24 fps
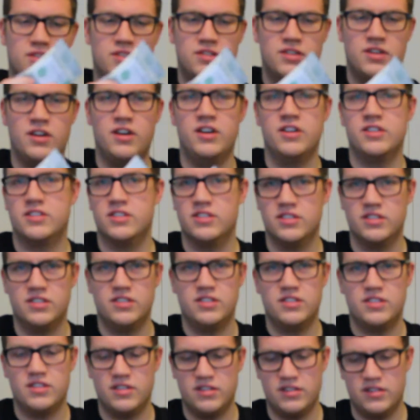
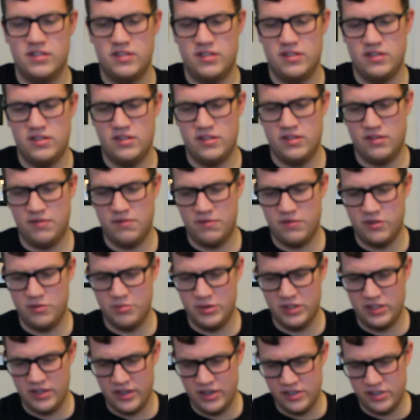causes the
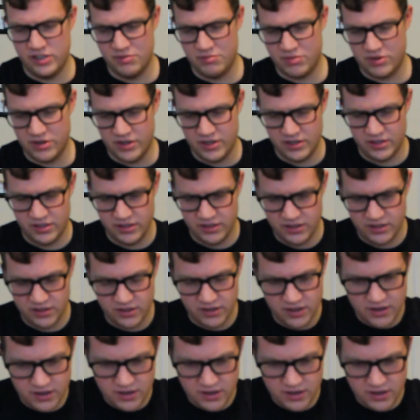fermentation process.